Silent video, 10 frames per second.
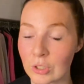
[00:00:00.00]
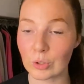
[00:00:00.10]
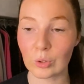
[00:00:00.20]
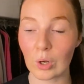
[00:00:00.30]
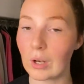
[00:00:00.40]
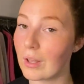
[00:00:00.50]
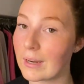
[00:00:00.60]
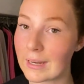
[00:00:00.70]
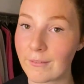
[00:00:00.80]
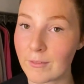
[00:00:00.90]
You're not
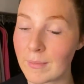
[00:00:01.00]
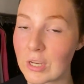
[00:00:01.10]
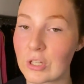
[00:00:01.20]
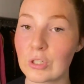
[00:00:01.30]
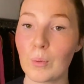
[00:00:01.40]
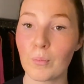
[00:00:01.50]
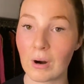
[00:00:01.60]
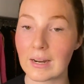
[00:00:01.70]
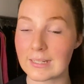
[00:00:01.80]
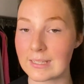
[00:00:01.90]
learning information, you're
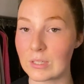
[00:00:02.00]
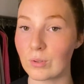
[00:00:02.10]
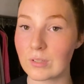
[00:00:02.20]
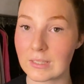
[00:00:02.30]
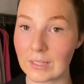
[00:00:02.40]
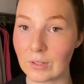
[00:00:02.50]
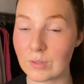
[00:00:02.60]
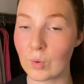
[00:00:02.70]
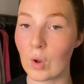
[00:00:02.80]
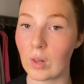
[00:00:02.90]
practicing your skills
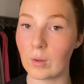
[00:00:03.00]
and